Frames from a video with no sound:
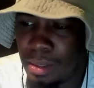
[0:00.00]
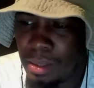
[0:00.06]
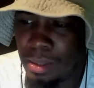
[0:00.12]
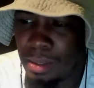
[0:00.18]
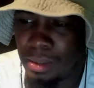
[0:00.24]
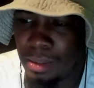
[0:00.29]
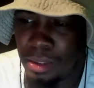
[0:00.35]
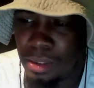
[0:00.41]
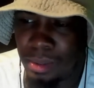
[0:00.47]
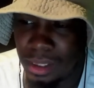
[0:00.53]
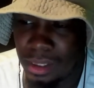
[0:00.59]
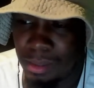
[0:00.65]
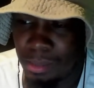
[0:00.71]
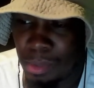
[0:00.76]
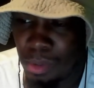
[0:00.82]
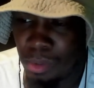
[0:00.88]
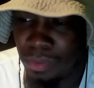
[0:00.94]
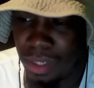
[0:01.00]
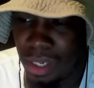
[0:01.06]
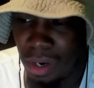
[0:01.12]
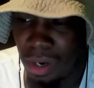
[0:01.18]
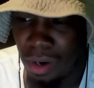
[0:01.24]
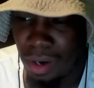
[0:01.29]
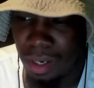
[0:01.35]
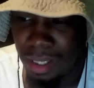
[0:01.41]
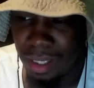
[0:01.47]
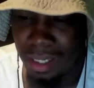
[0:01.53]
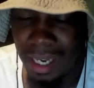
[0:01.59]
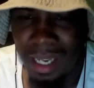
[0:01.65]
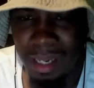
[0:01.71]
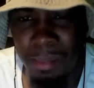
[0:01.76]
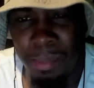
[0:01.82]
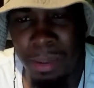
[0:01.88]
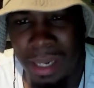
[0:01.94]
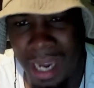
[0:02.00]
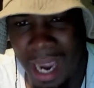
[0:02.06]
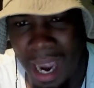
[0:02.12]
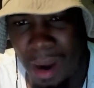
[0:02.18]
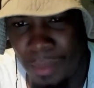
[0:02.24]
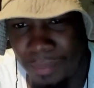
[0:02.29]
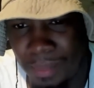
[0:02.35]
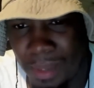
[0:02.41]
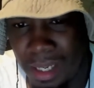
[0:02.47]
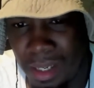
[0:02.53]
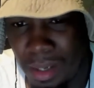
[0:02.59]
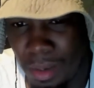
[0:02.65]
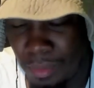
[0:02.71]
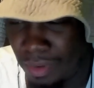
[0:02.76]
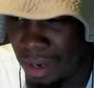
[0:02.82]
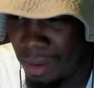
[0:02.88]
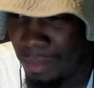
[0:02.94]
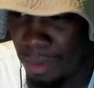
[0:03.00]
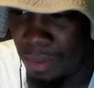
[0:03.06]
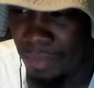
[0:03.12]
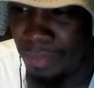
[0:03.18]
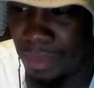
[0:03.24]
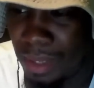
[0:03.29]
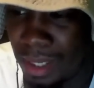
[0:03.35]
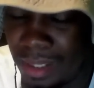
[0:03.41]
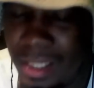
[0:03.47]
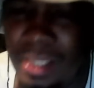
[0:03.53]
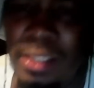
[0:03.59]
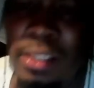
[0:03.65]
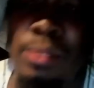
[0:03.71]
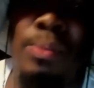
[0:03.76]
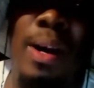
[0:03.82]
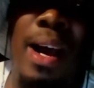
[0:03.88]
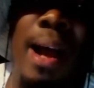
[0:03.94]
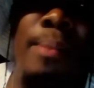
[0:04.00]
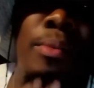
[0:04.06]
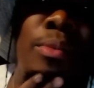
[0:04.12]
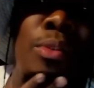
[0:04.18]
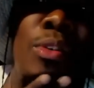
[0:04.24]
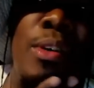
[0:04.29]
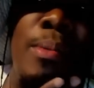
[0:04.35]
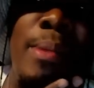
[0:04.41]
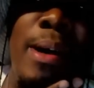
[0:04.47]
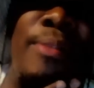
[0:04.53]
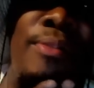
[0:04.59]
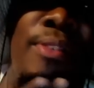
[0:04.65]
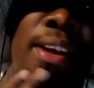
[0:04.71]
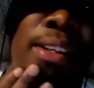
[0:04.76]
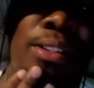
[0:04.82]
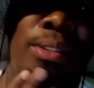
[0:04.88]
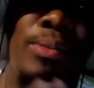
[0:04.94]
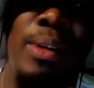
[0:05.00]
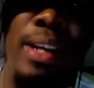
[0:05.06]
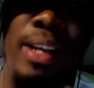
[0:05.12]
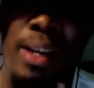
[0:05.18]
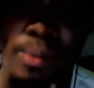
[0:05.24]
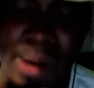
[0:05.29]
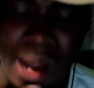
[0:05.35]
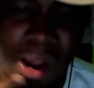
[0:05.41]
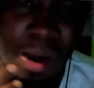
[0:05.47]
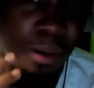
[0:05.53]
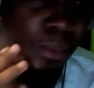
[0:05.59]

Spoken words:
shoot this movie, y'all, that'll be out in November. This is why I'm growing my facial hair out